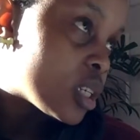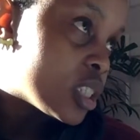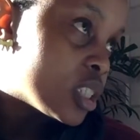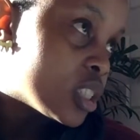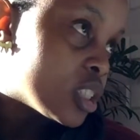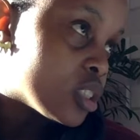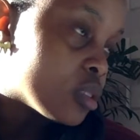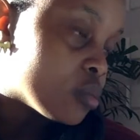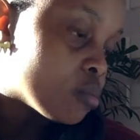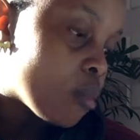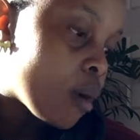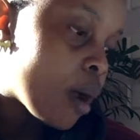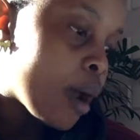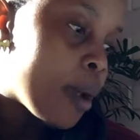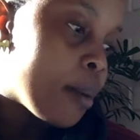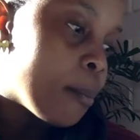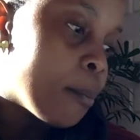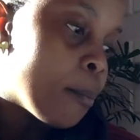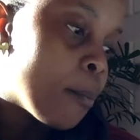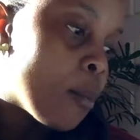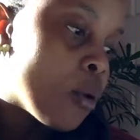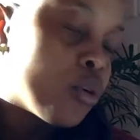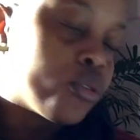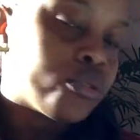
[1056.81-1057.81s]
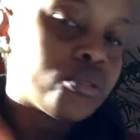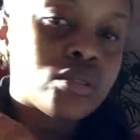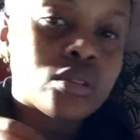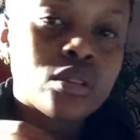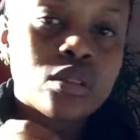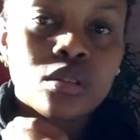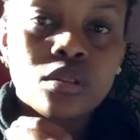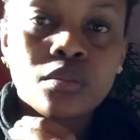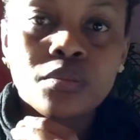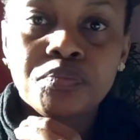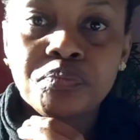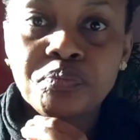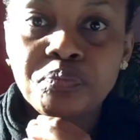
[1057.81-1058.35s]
is my most